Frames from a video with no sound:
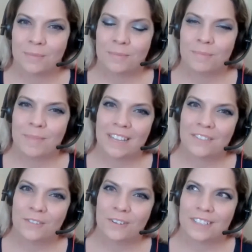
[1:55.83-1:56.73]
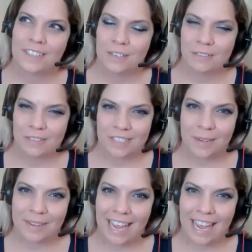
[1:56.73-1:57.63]
Mainly for the users
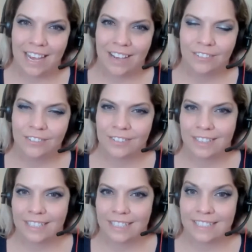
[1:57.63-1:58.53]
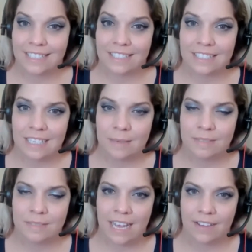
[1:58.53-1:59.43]
that we have, the sales
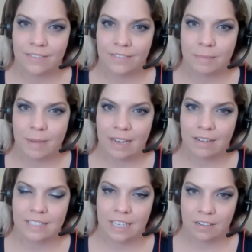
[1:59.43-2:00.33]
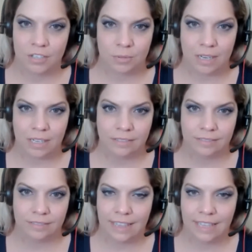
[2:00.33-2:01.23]
teams have about 10 or
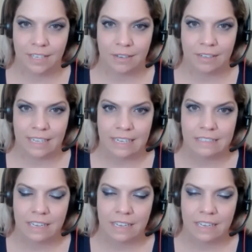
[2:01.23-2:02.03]
12 that they utilize.